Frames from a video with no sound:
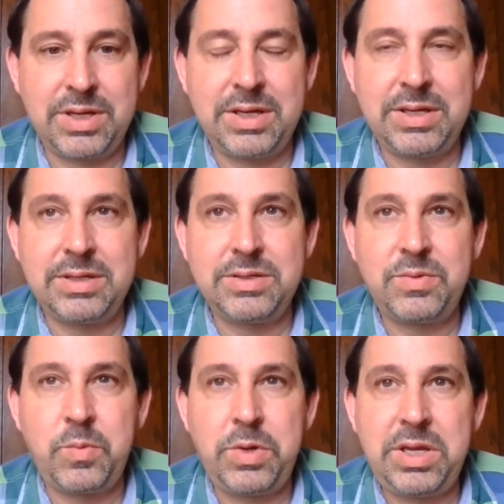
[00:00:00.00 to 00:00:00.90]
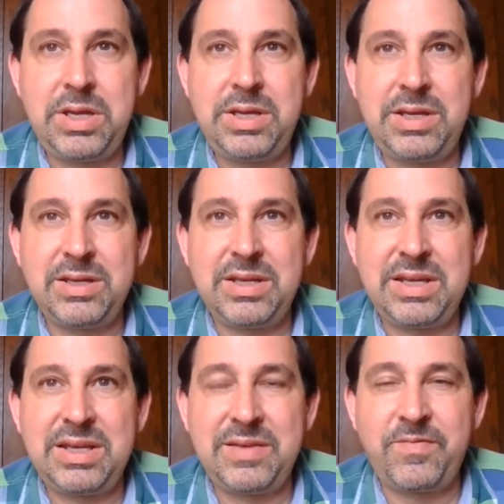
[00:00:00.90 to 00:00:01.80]
And
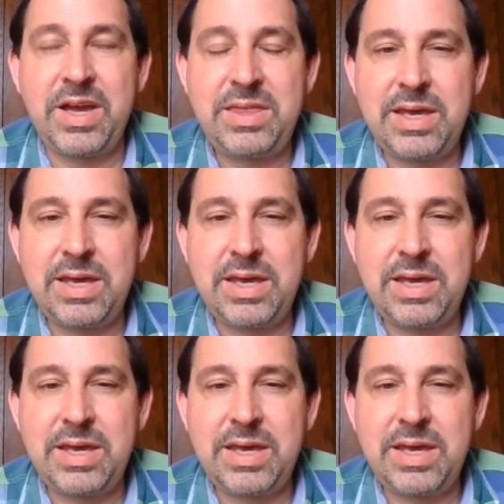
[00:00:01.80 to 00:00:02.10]
we find